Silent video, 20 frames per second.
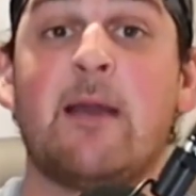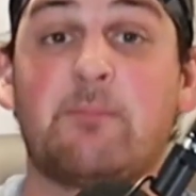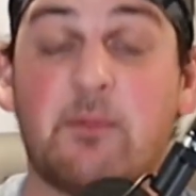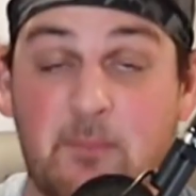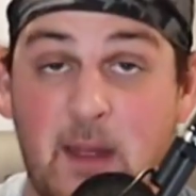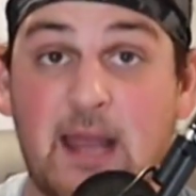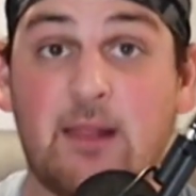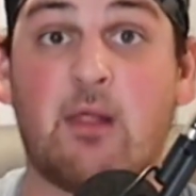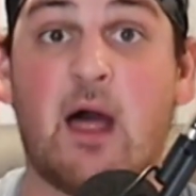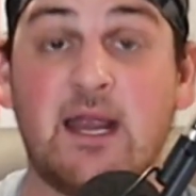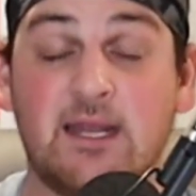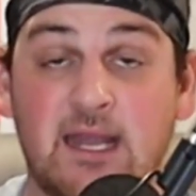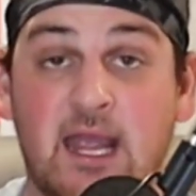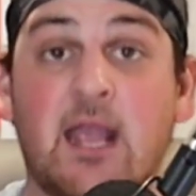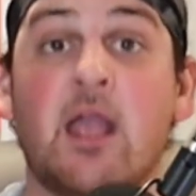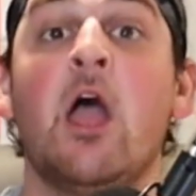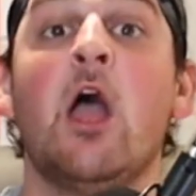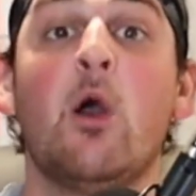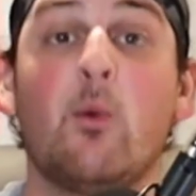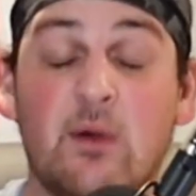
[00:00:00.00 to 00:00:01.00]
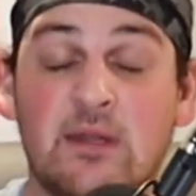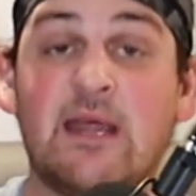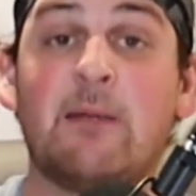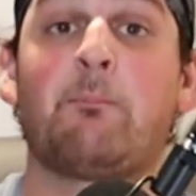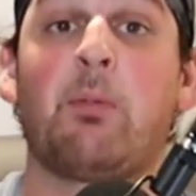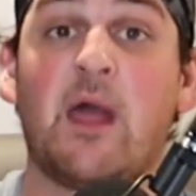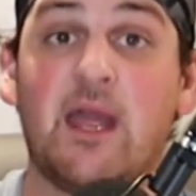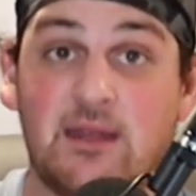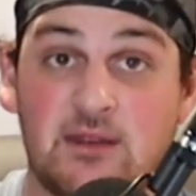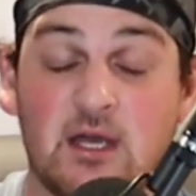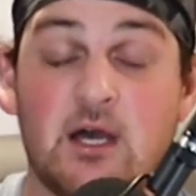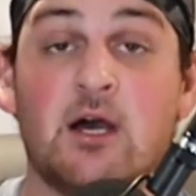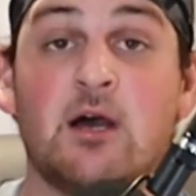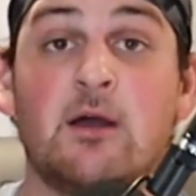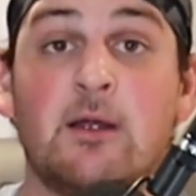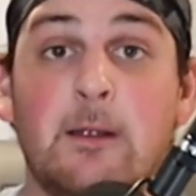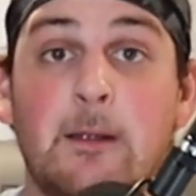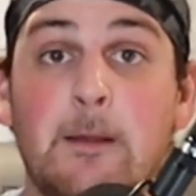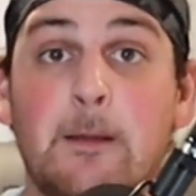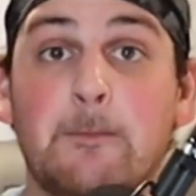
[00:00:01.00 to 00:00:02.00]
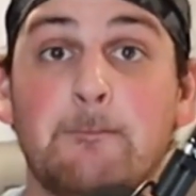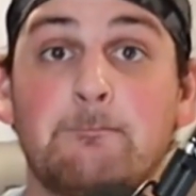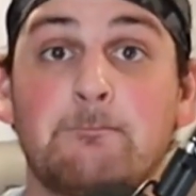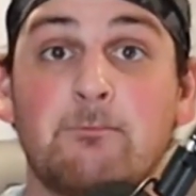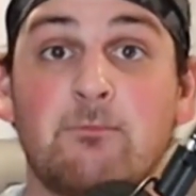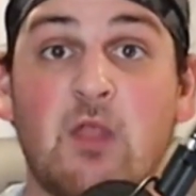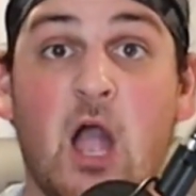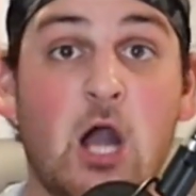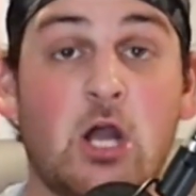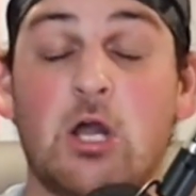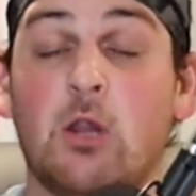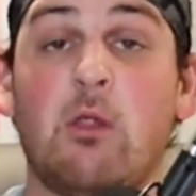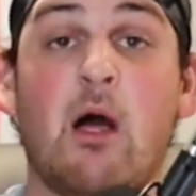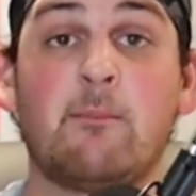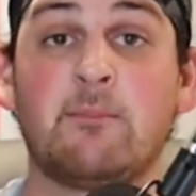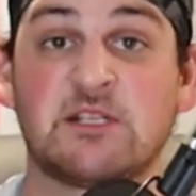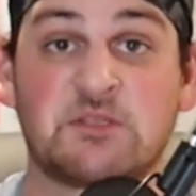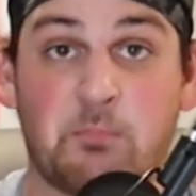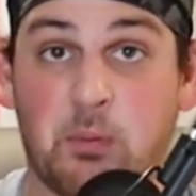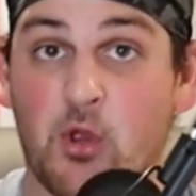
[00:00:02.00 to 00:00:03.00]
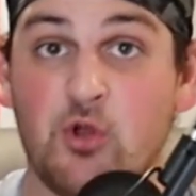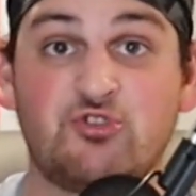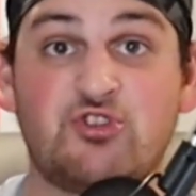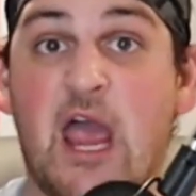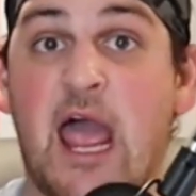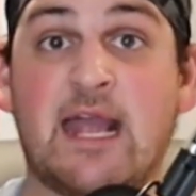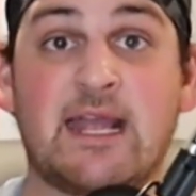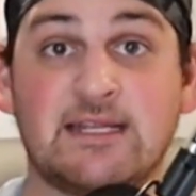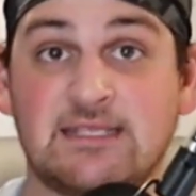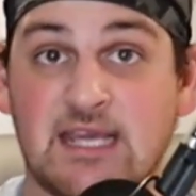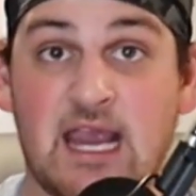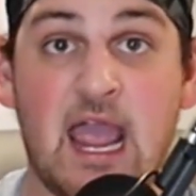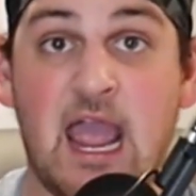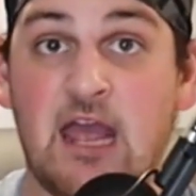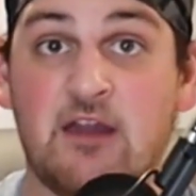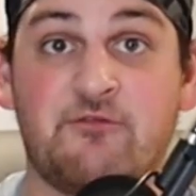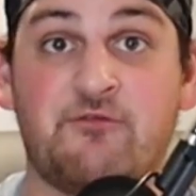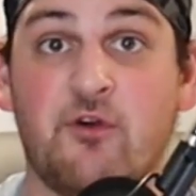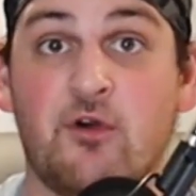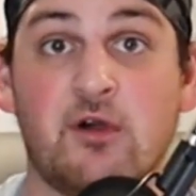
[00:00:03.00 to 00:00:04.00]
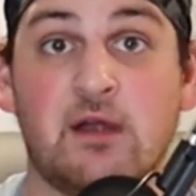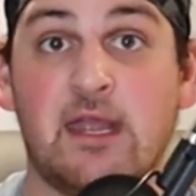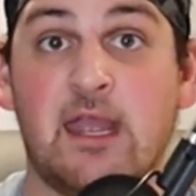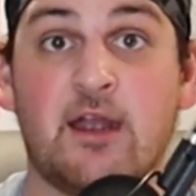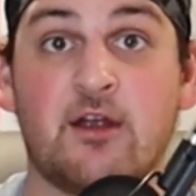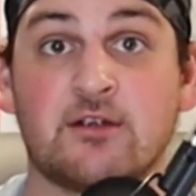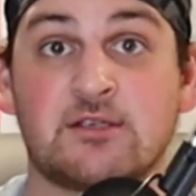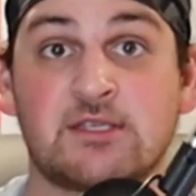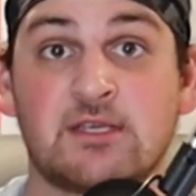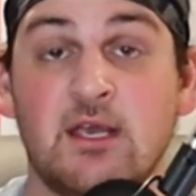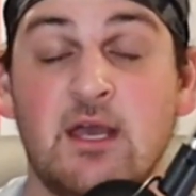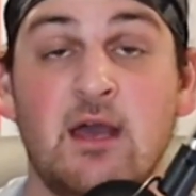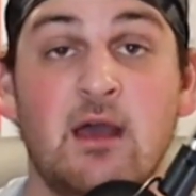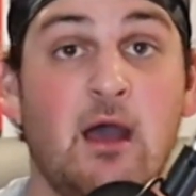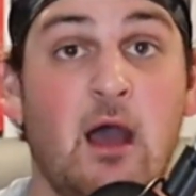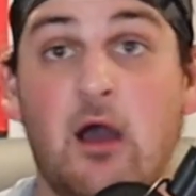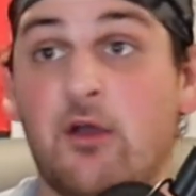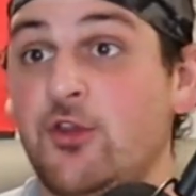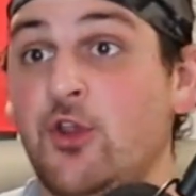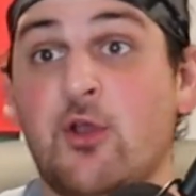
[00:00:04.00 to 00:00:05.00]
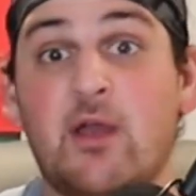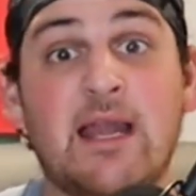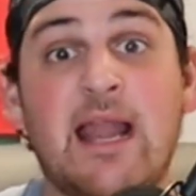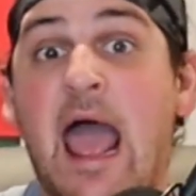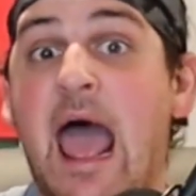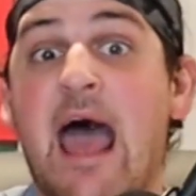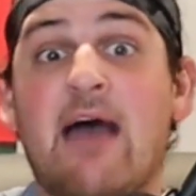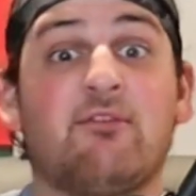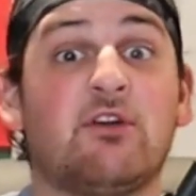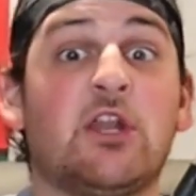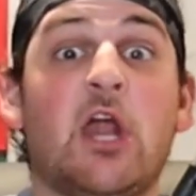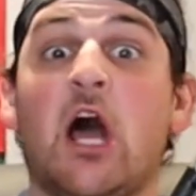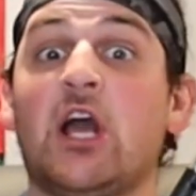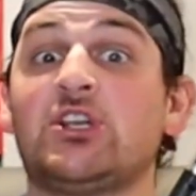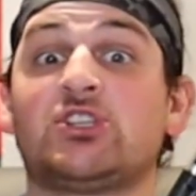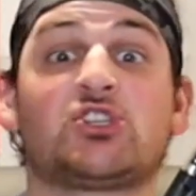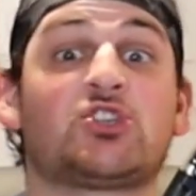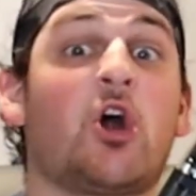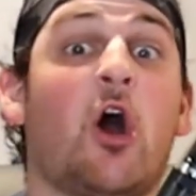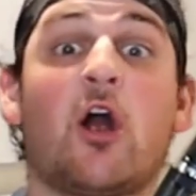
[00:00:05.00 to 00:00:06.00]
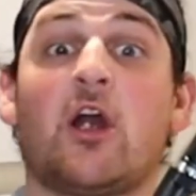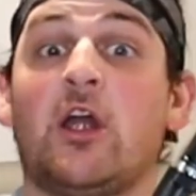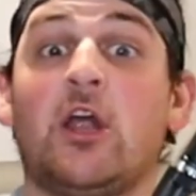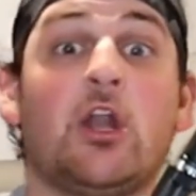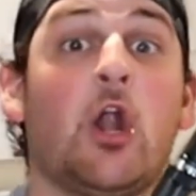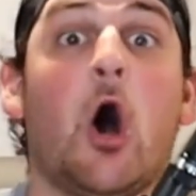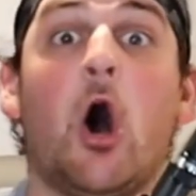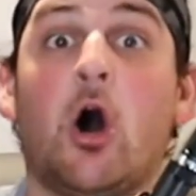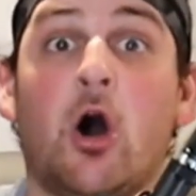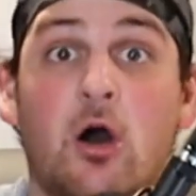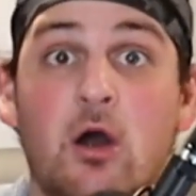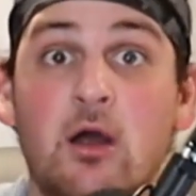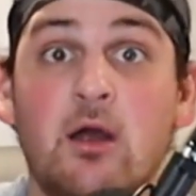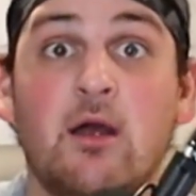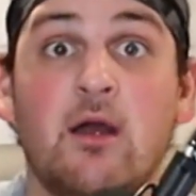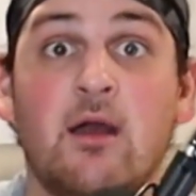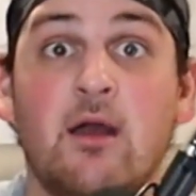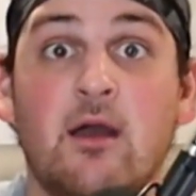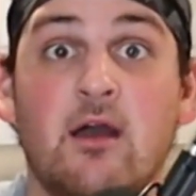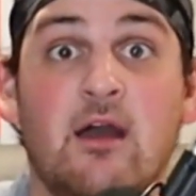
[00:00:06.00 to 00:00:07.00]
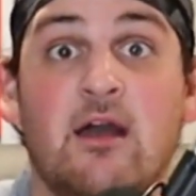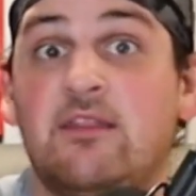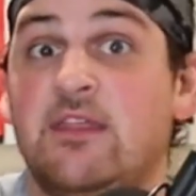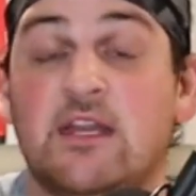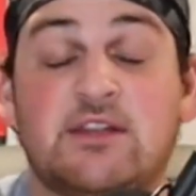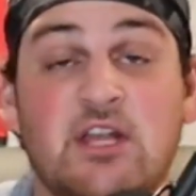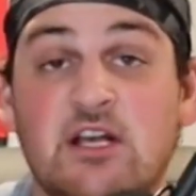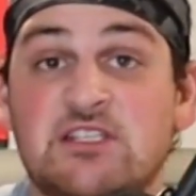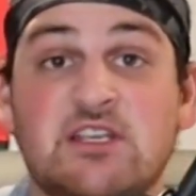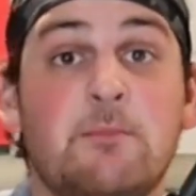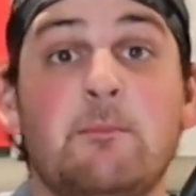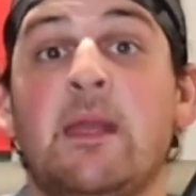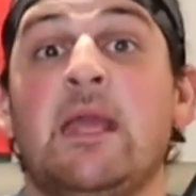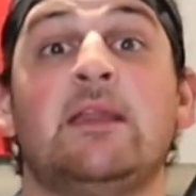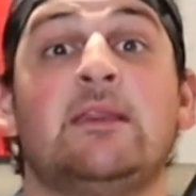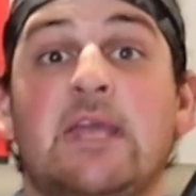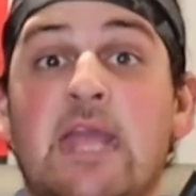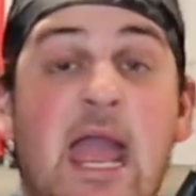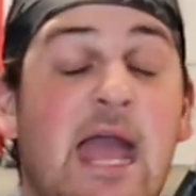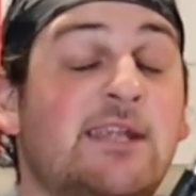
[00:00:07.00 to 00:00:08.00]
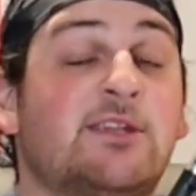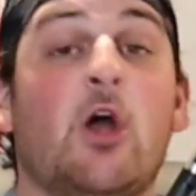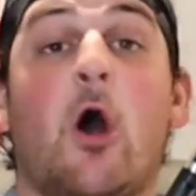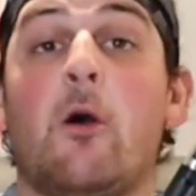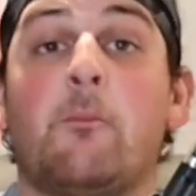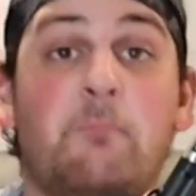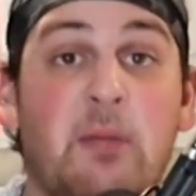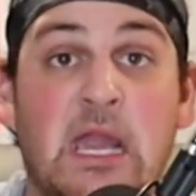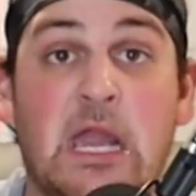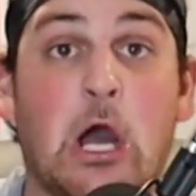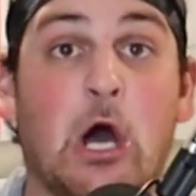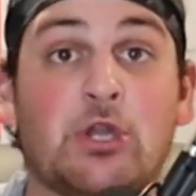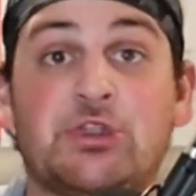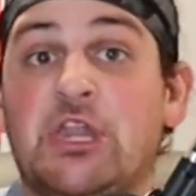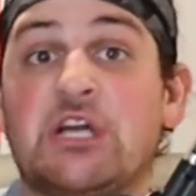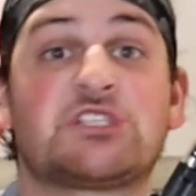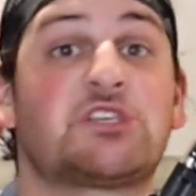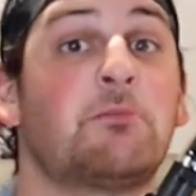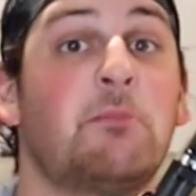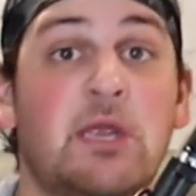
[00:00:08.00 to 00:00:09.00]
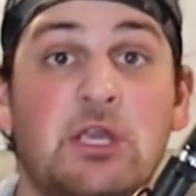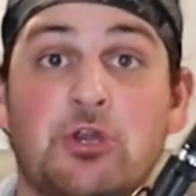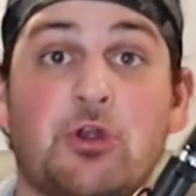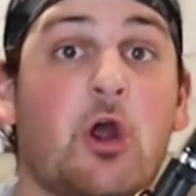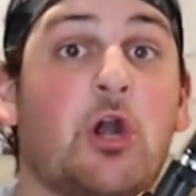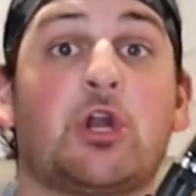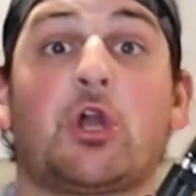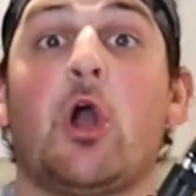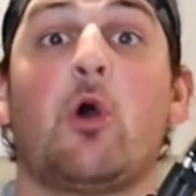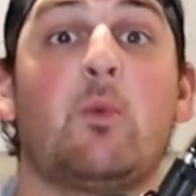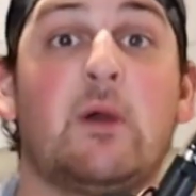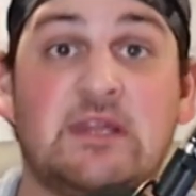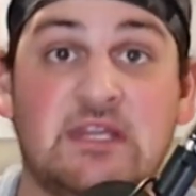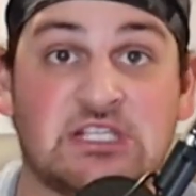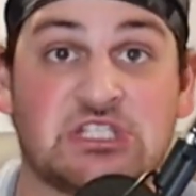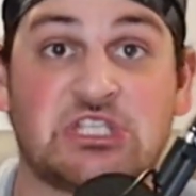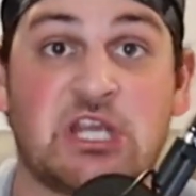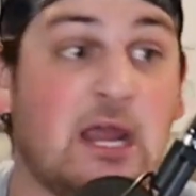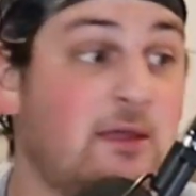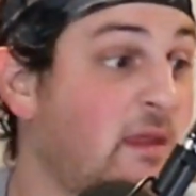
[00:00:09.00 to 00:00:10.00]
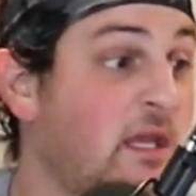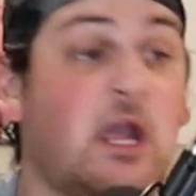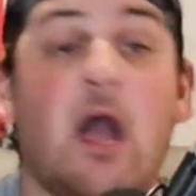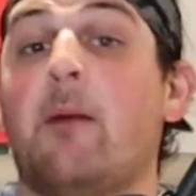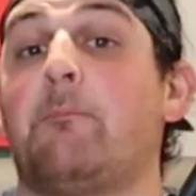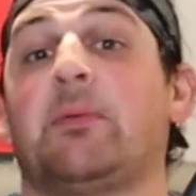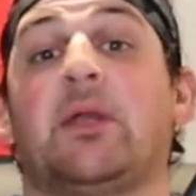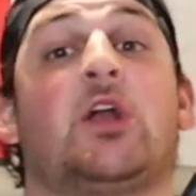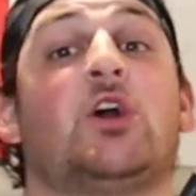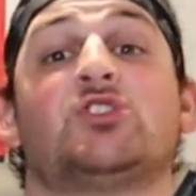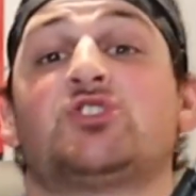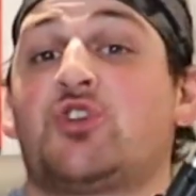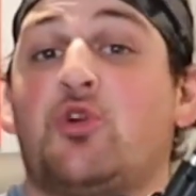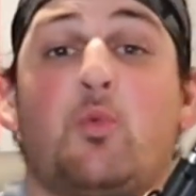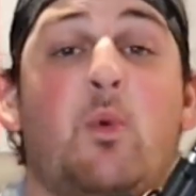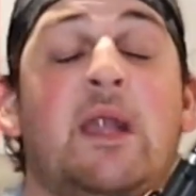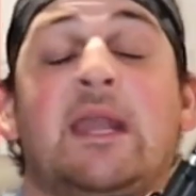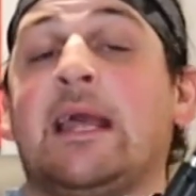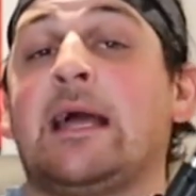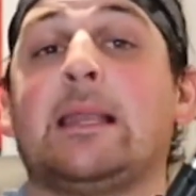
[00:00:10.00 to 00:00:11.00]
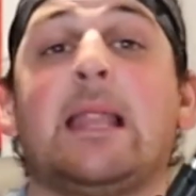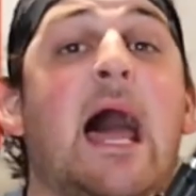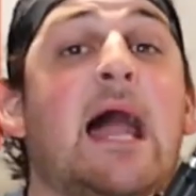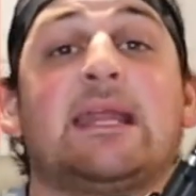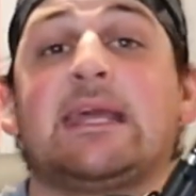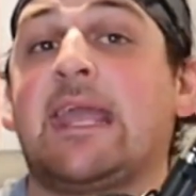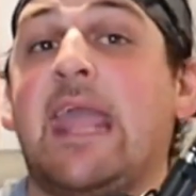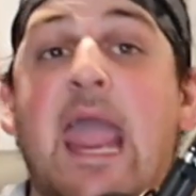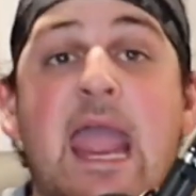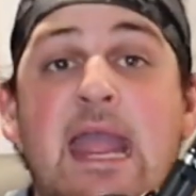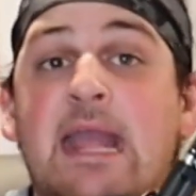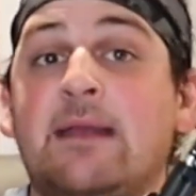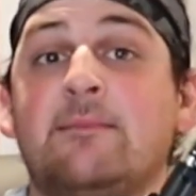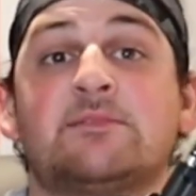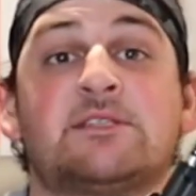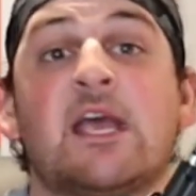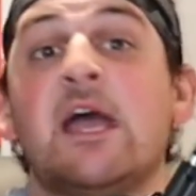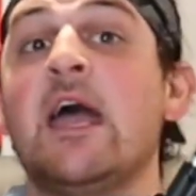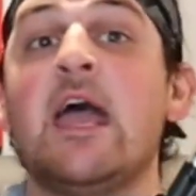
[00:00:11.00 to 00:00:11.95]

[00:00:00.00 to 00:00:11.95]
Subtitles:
Bay Lightning when they played the Columbus Blue Jackets a handful of years. You can have a nice start and all. That doesn't mean the end-all be-all. It doesn't mean you're going to go win the Stanley Cup because you're winning a lot of games